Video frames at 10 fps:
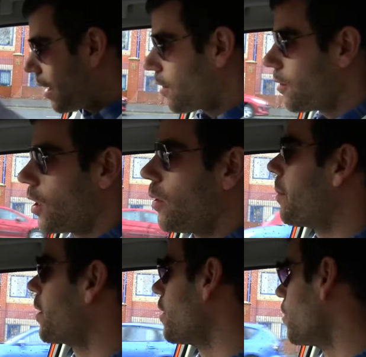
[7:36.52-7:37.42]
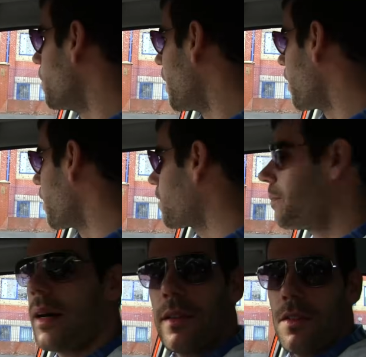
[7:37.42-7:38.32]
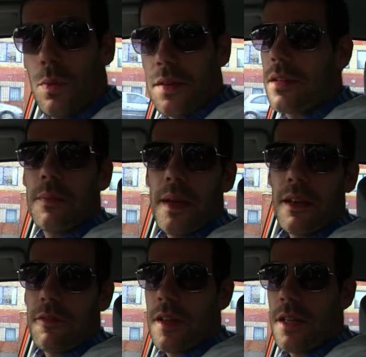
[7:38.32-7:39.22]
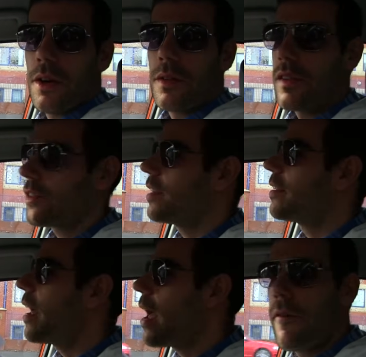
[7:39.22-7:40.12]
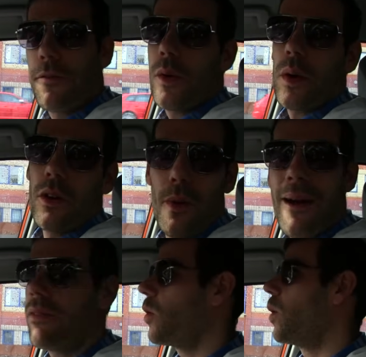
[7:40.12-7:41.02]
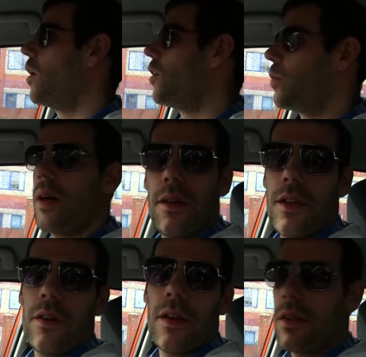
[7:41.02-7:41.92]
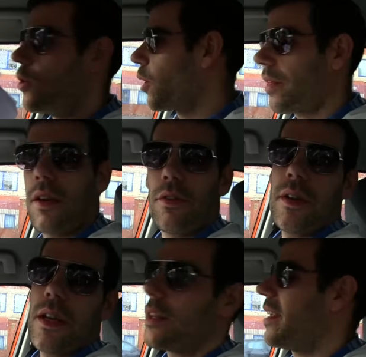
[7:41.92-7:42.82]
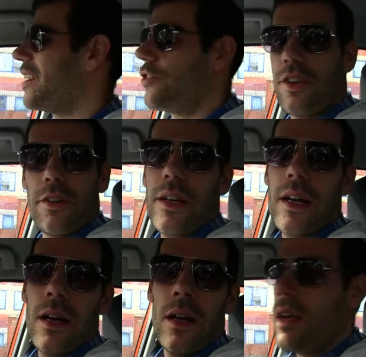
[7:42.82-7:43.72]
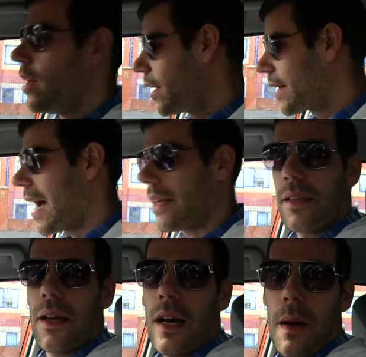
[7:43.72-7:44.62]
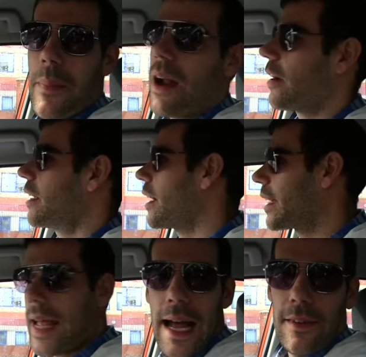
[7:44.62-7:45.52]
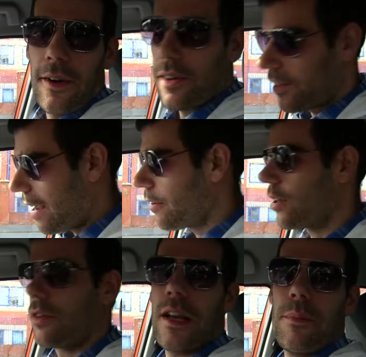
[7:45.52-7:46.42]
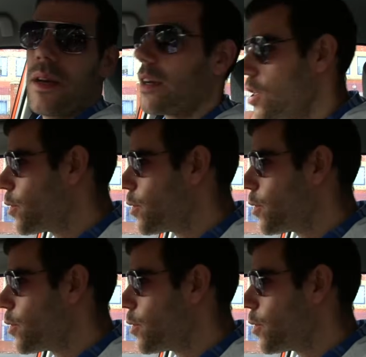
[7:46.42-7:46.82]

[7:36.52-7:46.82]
I don't know what I'm going to do about this, but I just wanted to make a video to say to everyone around the world, whether you're in North Korea, Nigeria, Canada, America, Qatar, Saudi Arabia,